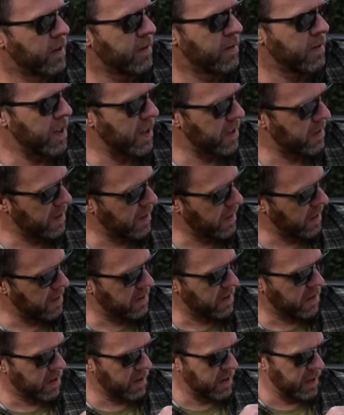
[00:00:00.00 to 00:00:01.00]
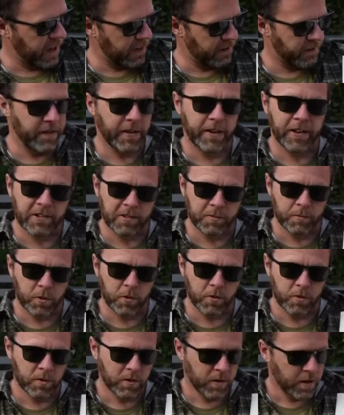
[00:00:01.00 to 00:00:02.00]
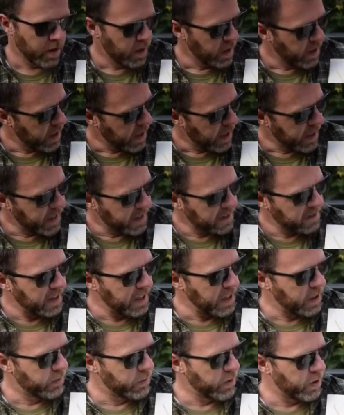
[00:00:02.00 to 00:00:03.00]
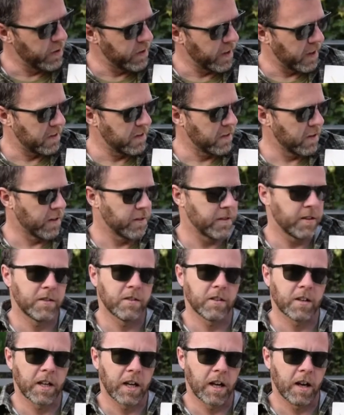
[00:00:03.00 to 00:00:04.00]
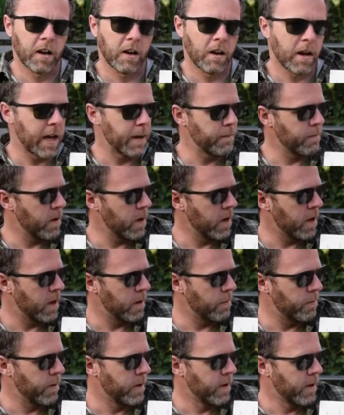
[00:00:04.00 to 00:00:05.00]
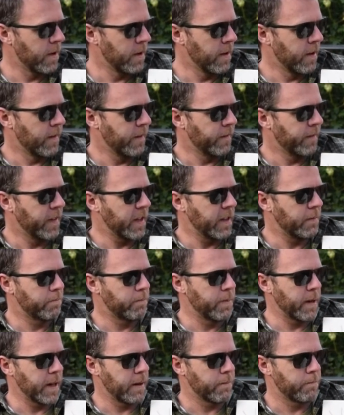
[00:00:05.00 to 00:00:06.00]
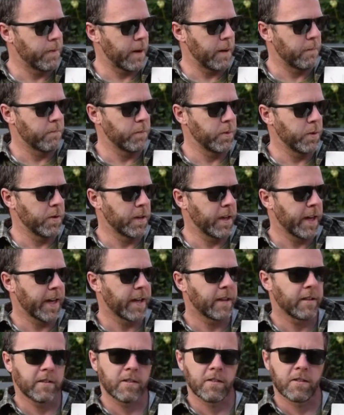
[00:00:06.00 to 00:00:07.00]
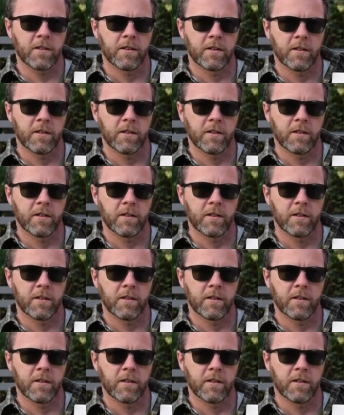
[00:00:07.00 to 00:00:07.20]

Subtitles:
So you can see they started out very small, and as they grew they started to climb up these big bamboo canes.